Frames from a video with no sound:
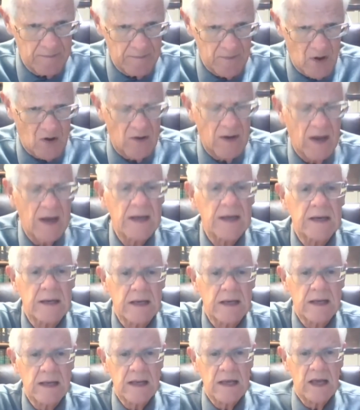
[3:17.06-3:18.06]
All right?
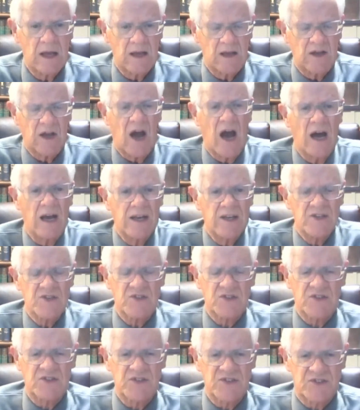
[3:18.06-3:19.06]
God has
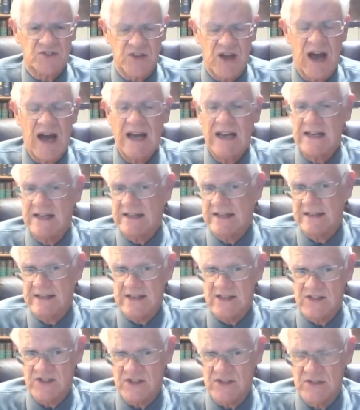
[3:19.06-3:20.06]
designed
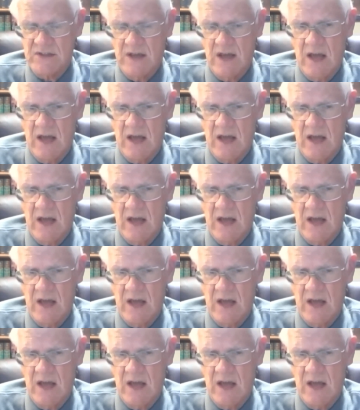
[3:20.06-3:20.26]
this